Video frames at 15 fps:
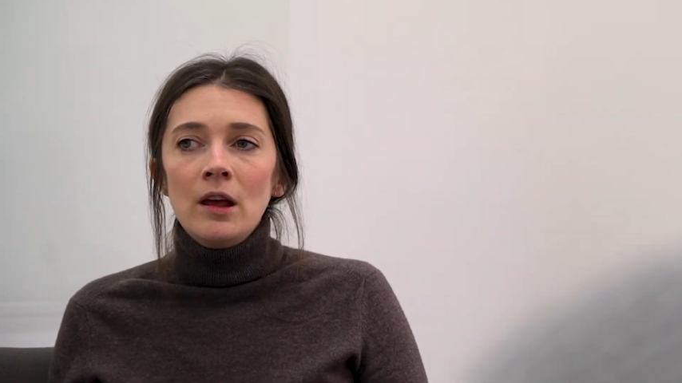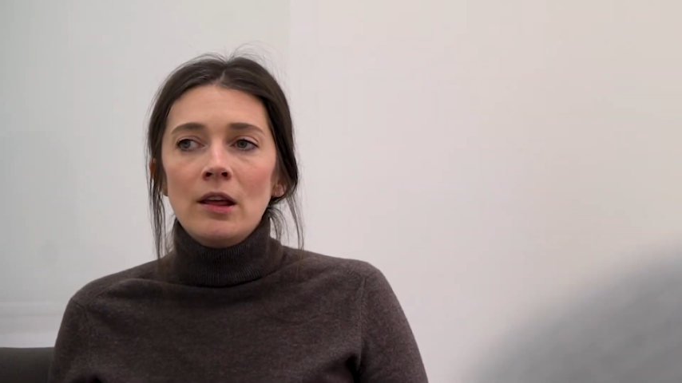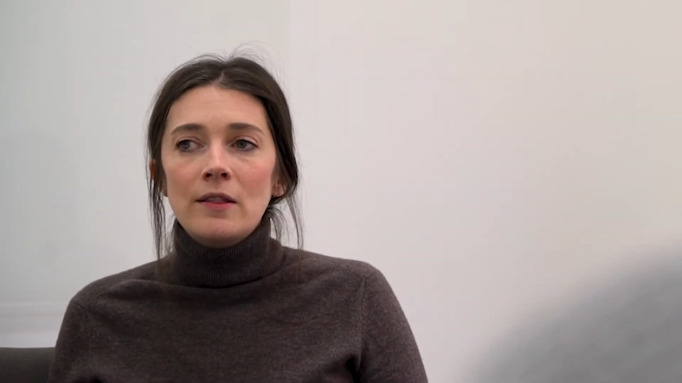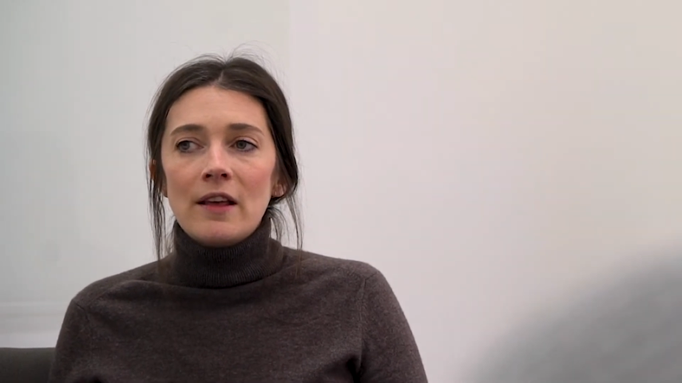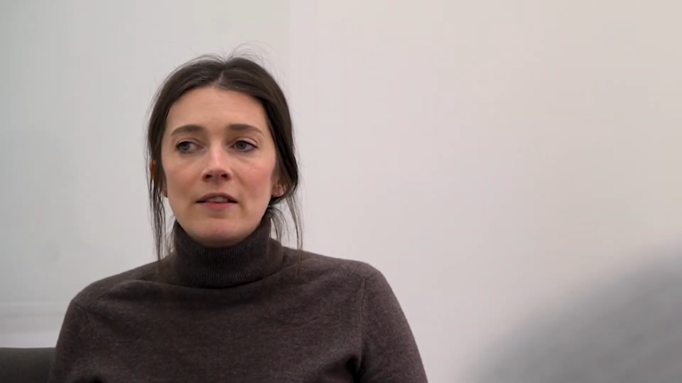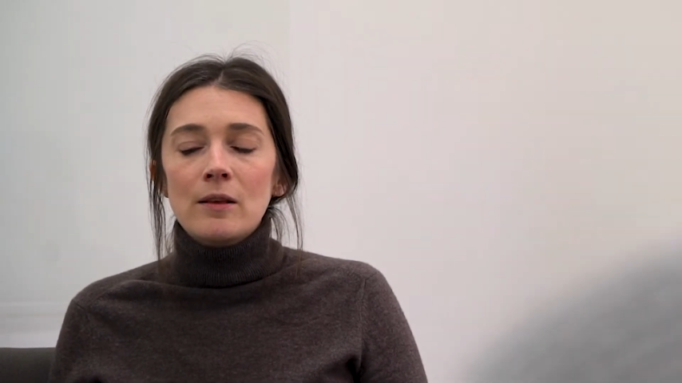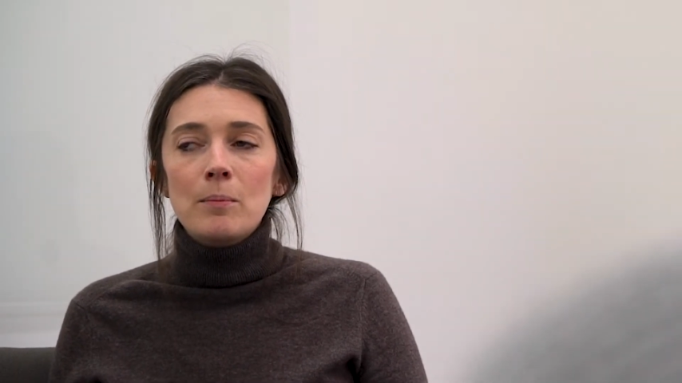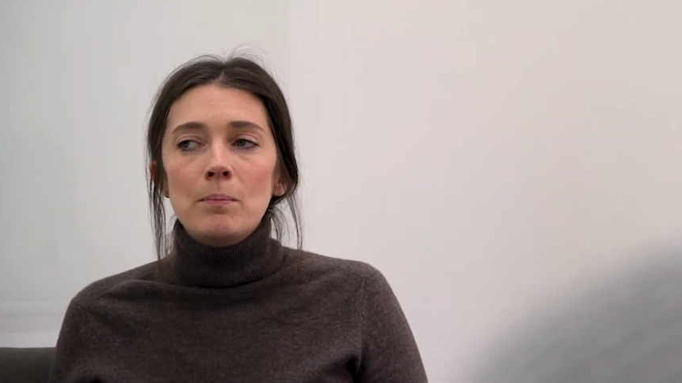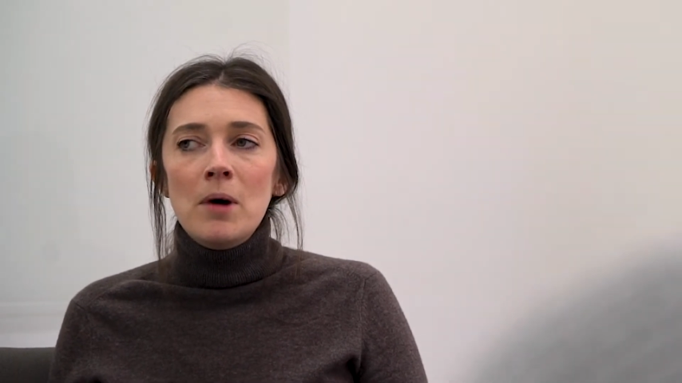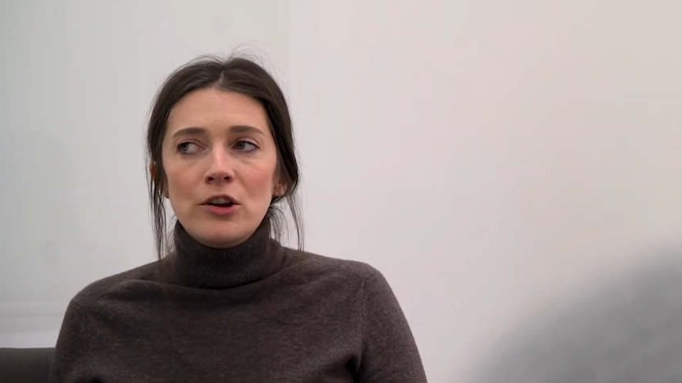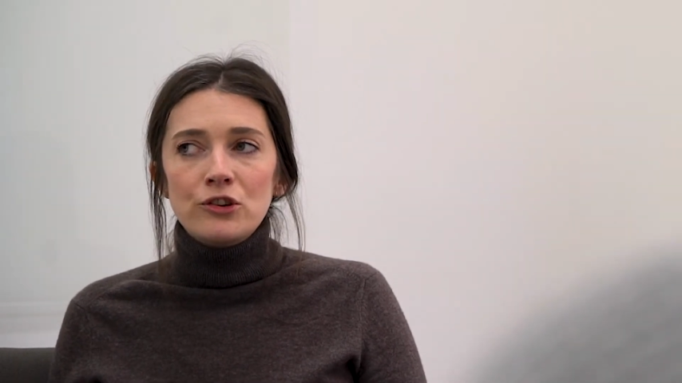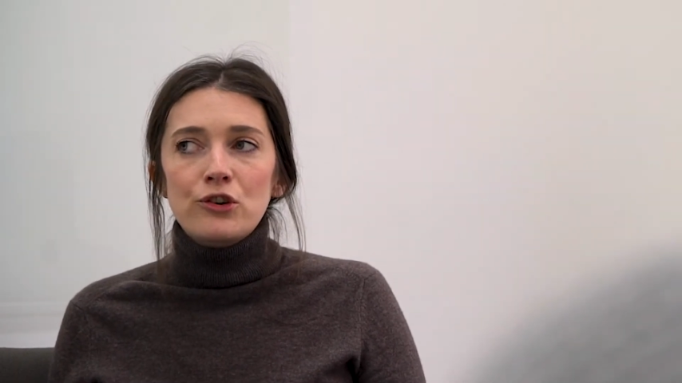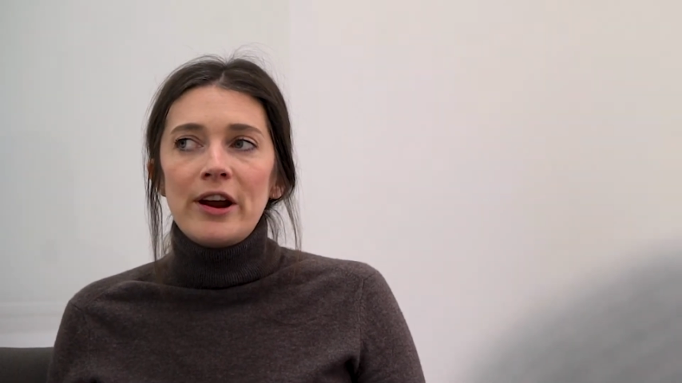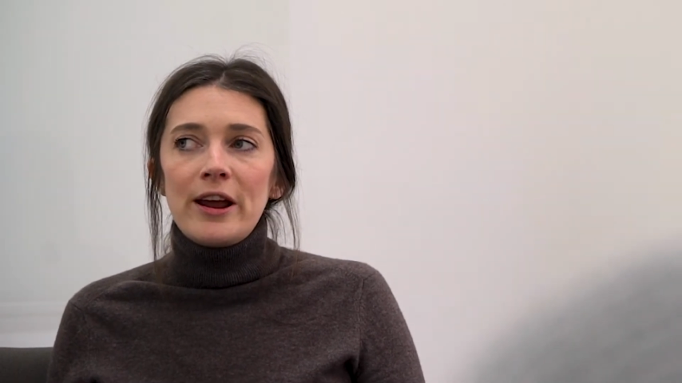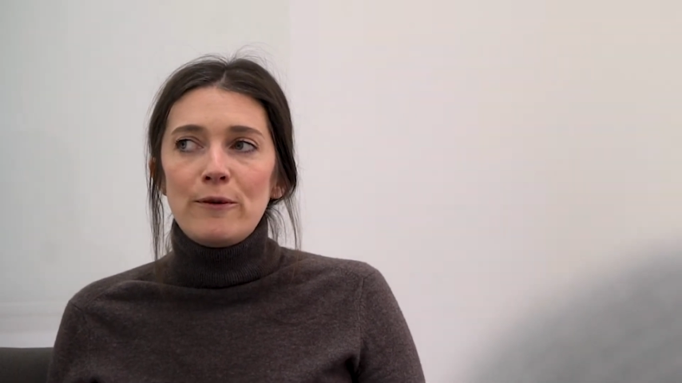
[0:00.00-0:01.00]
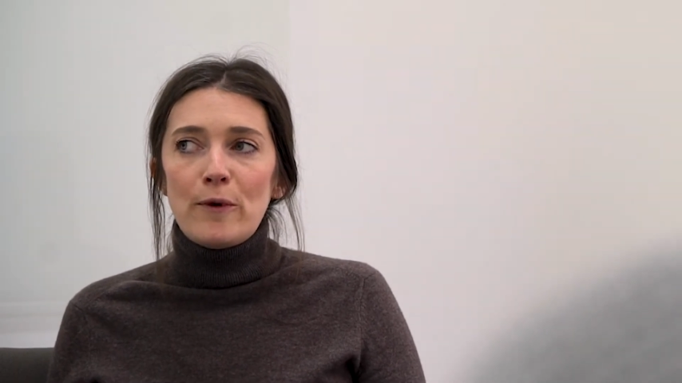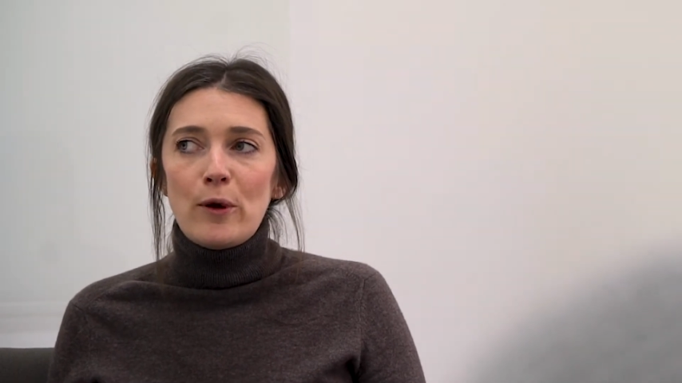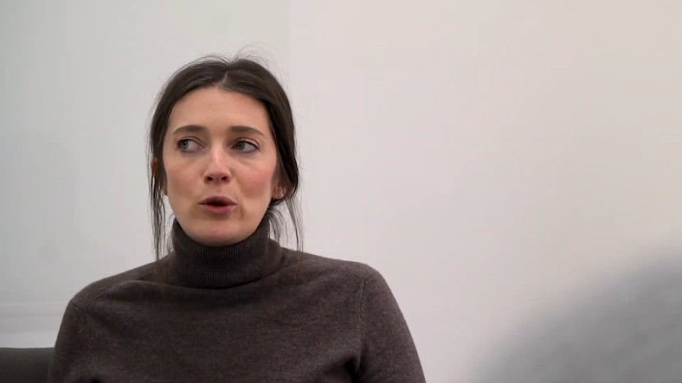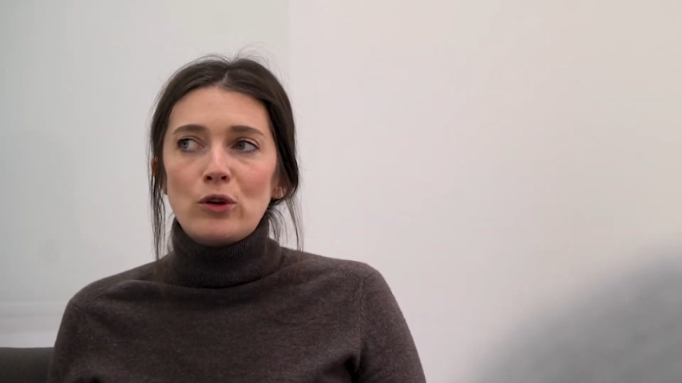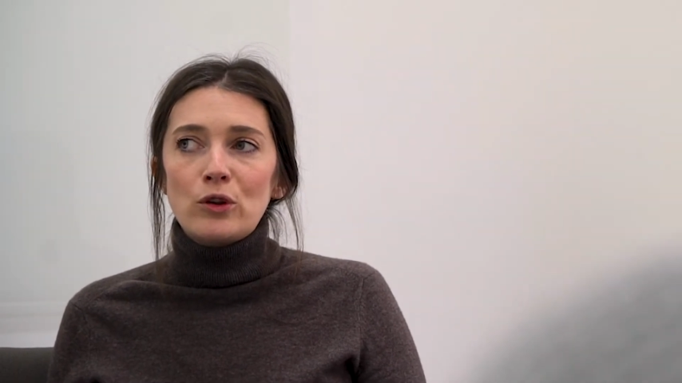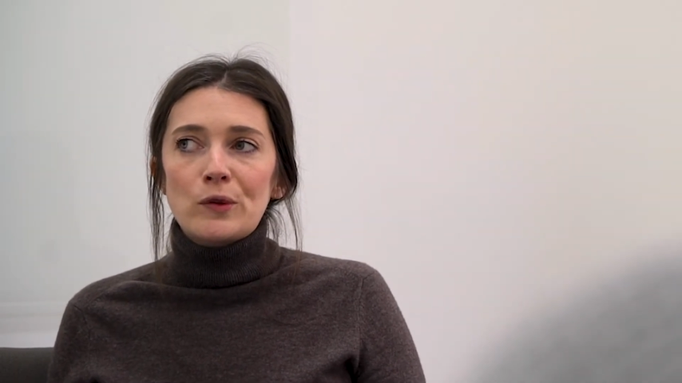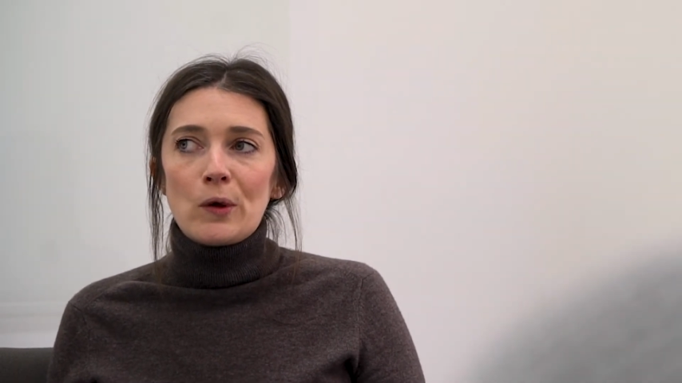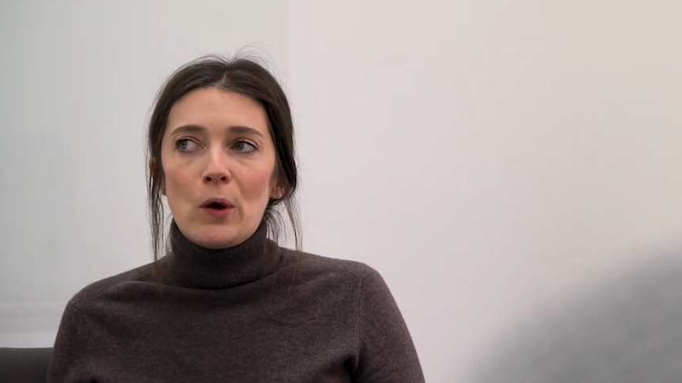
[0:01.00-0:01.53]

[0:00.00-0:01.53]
There's a much greater focus